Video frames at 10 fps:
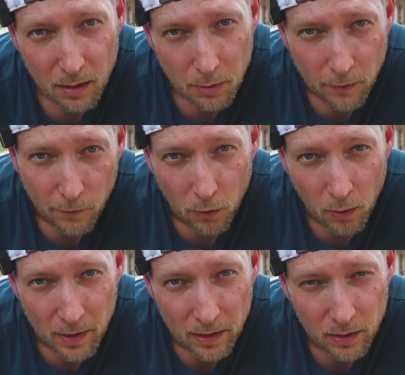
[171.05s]

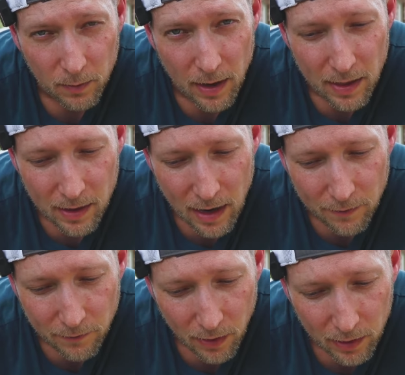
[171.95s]
performing the way that I
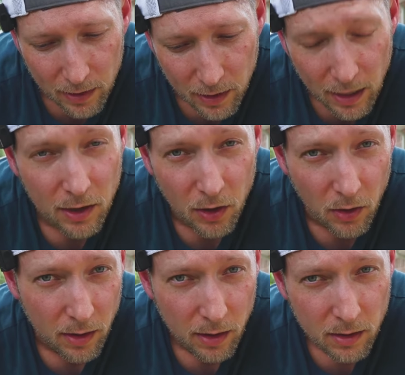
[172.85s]
feel like it
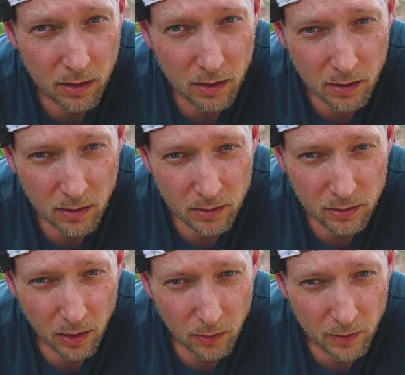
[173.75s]
could.
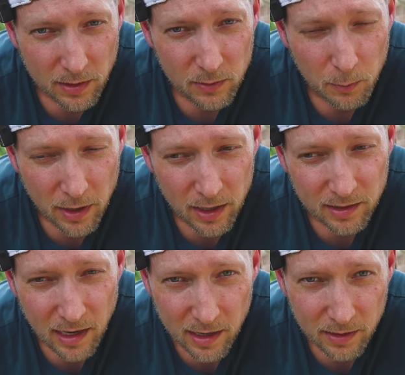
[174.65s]
So this is pretty
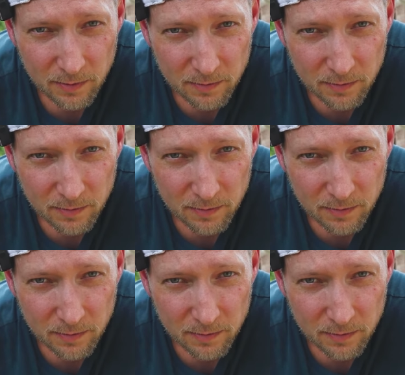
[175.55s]
exciting.